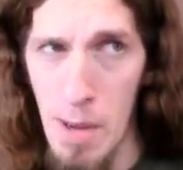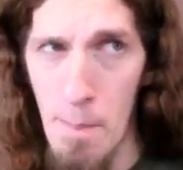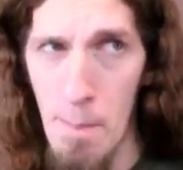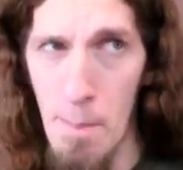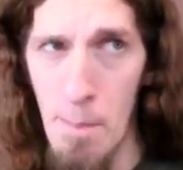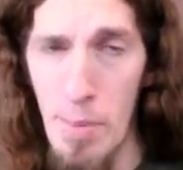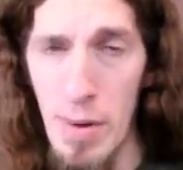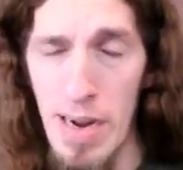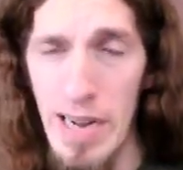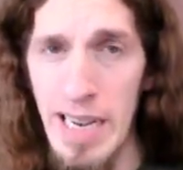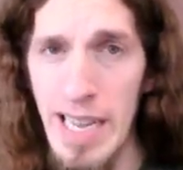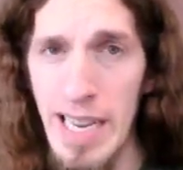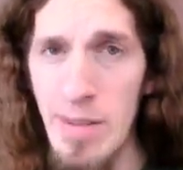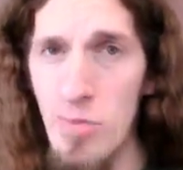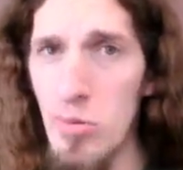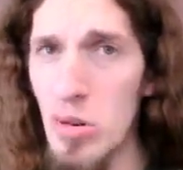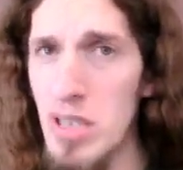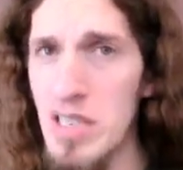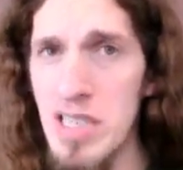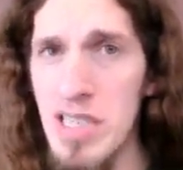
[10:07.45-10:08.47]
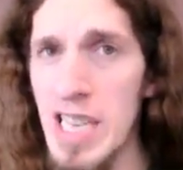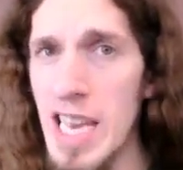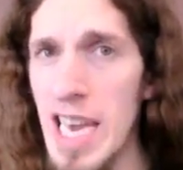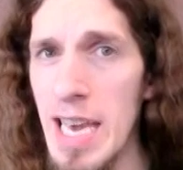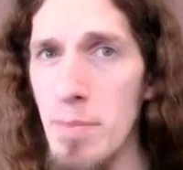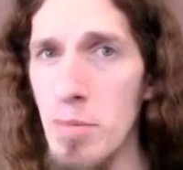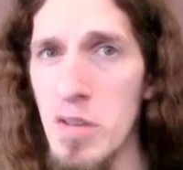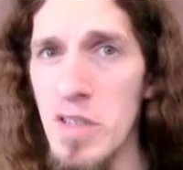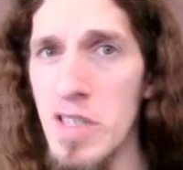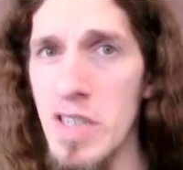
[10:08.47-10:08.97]
but it wasn't
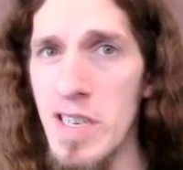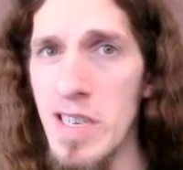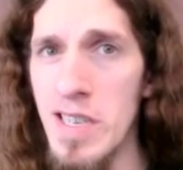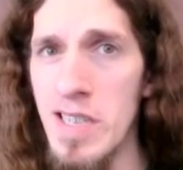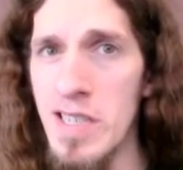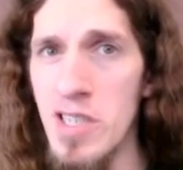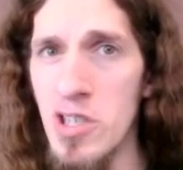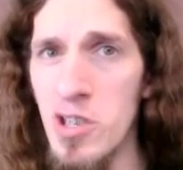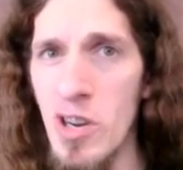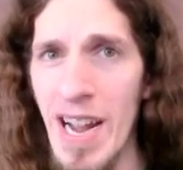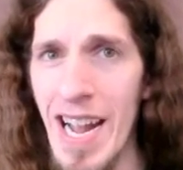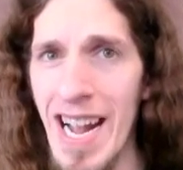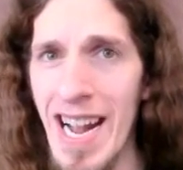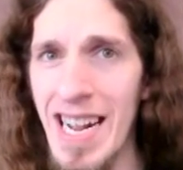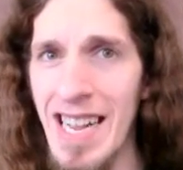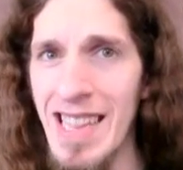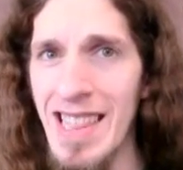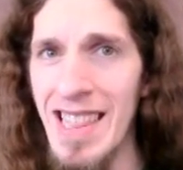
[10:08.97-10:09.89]
able to track